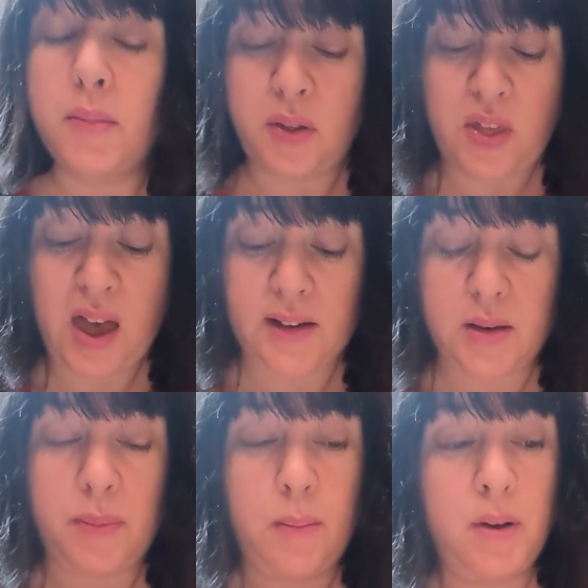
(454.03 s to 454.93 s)
But that
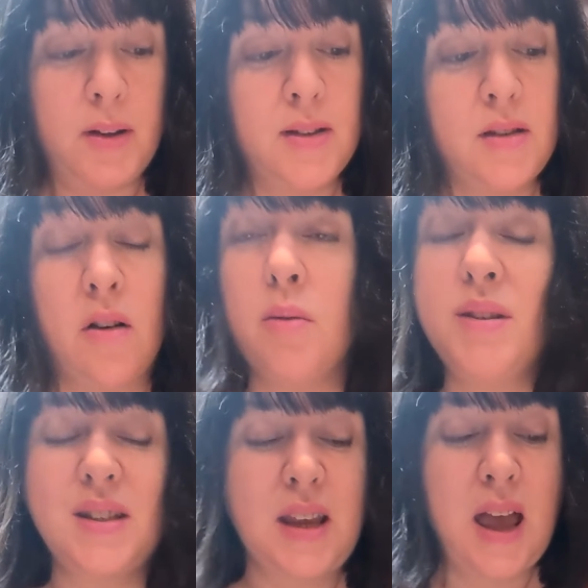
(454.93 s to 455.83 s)
had been because Star
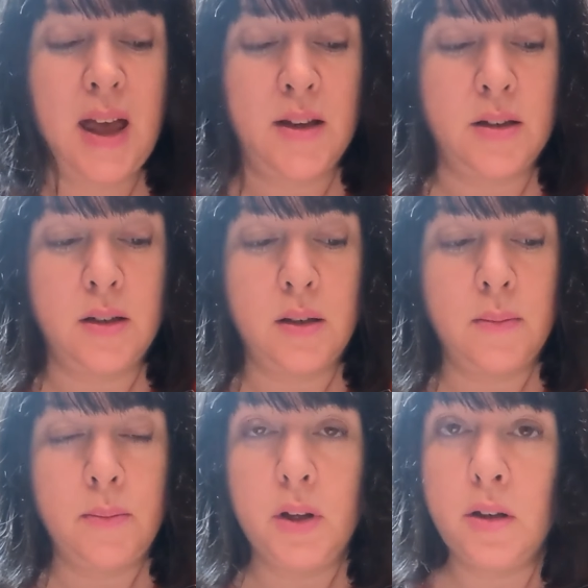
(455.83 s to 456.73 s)
was scared.
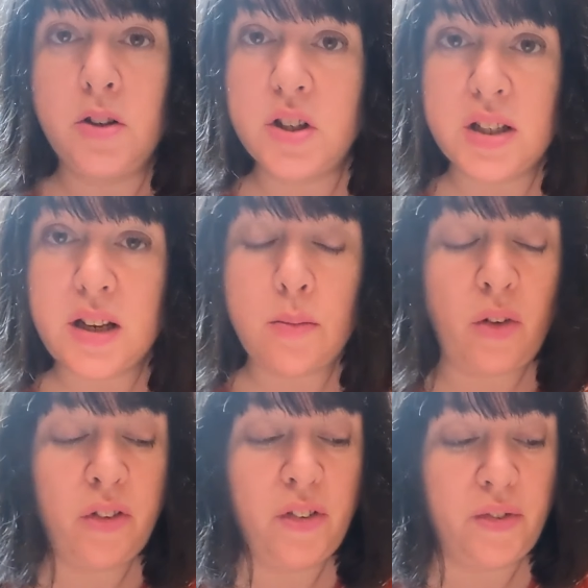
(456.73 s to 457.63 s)
Anushka didn't
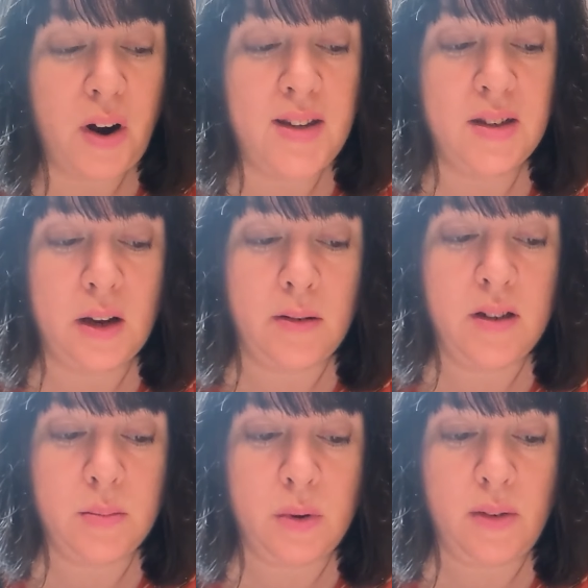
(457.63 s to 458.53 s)
want to frighten her
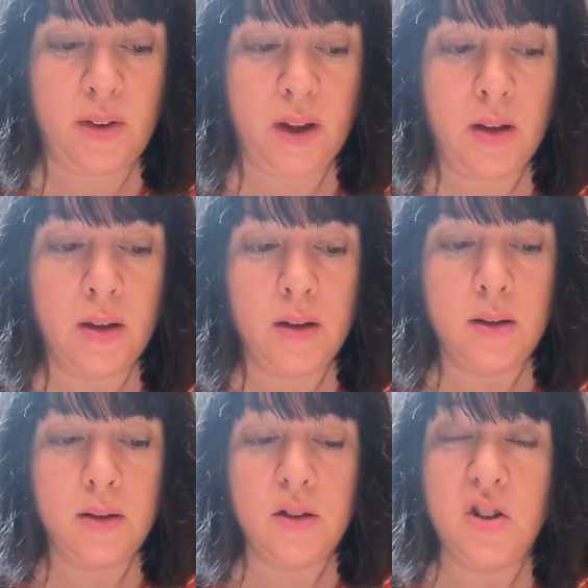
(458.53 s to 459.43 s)
into moving.
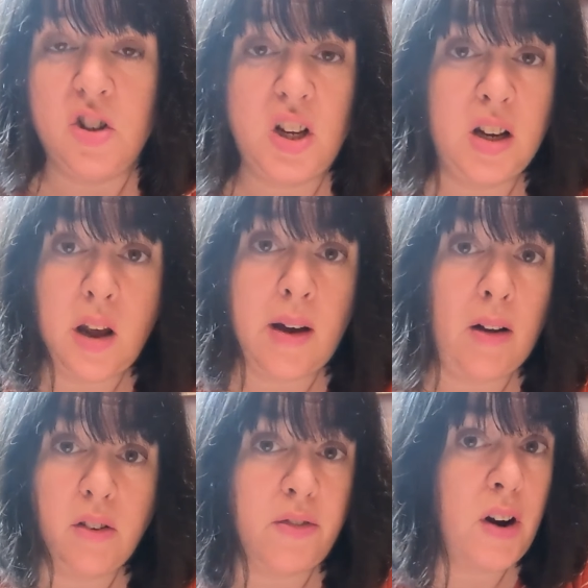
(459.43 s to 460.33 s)
She didn't know
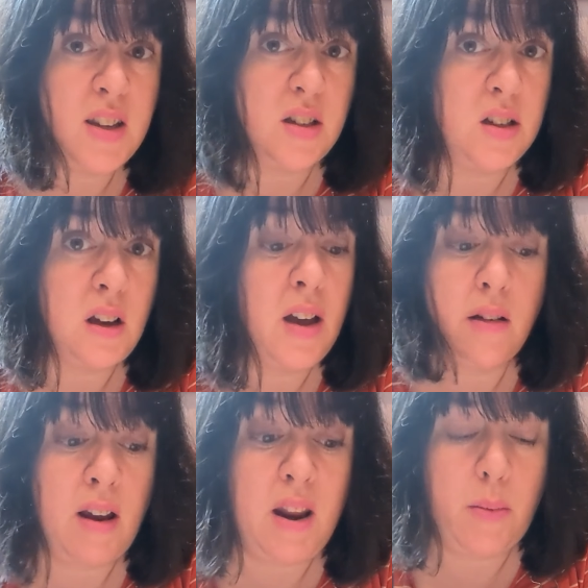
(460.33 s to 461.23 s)
how to frighten a
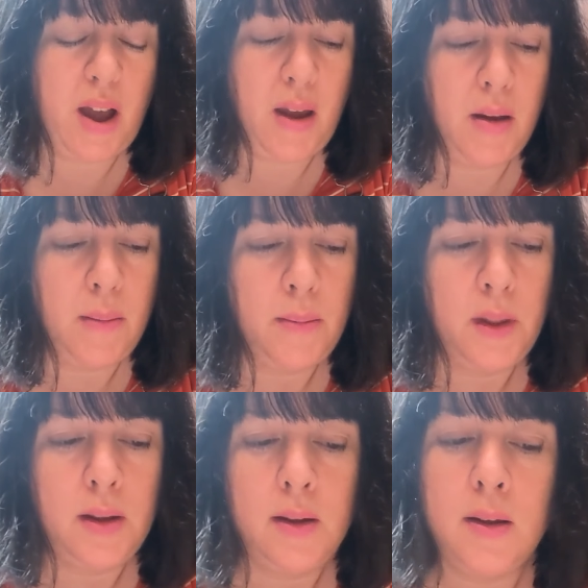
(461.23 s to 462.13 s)
tiger anyway.
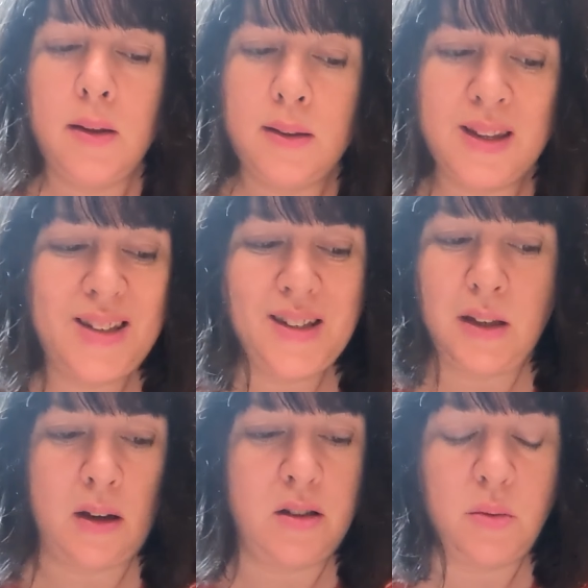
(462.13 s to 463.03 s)
This
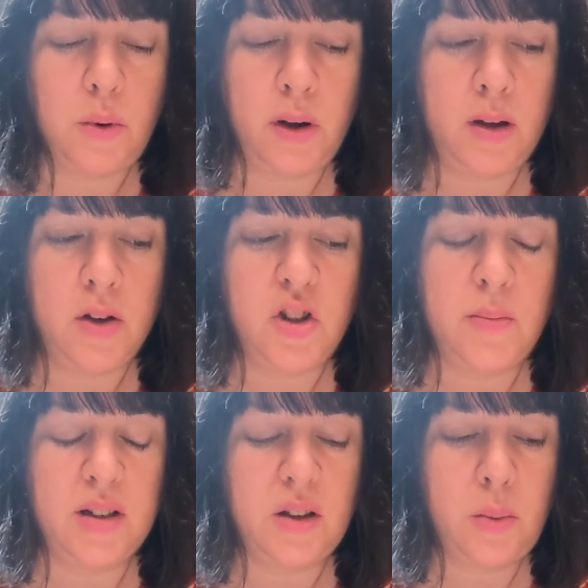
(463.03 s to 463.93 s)
isn't going to work,
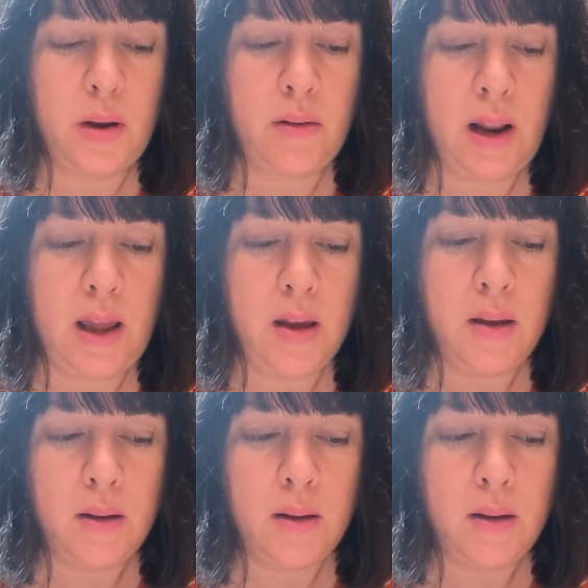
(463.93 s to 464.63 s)
she muttered wearily.